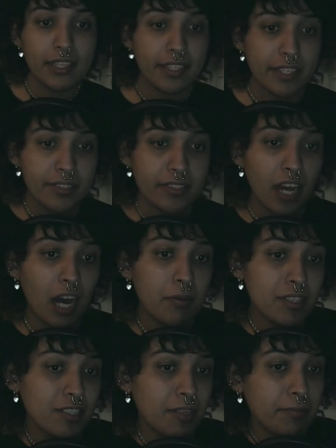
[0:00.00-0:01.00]
This
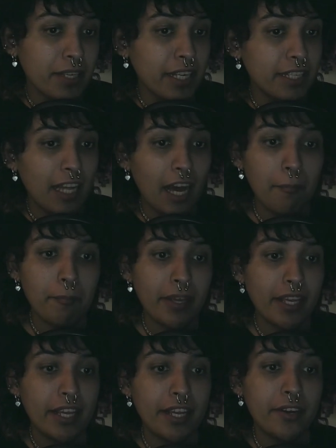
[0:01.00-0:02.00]
common something cannot
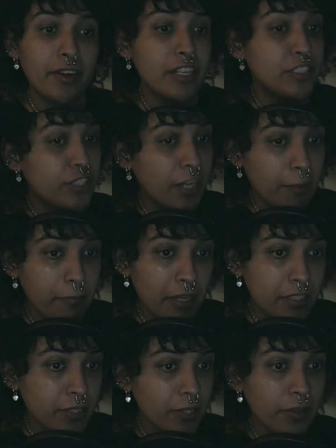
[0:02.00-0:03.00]
be either a
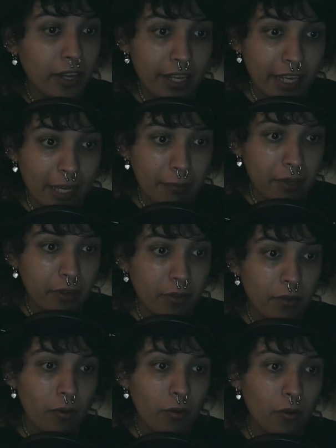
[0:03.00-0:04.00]
geometrical, a
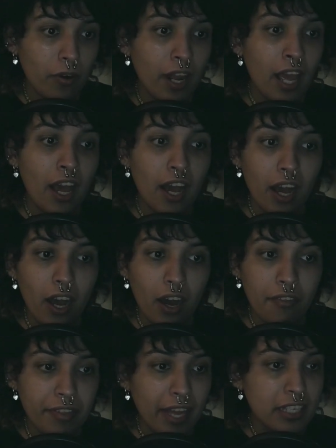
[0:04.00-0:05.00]
chemical, or
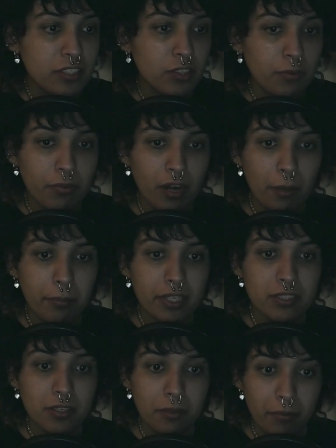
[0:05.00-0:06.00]
natural
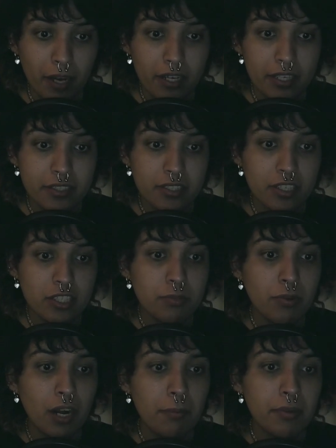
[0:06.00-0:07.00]
properties of commodities. Such
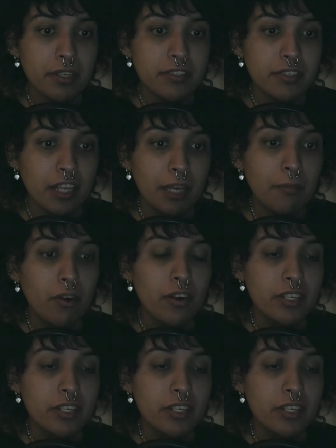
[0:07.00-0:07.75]
properties claim our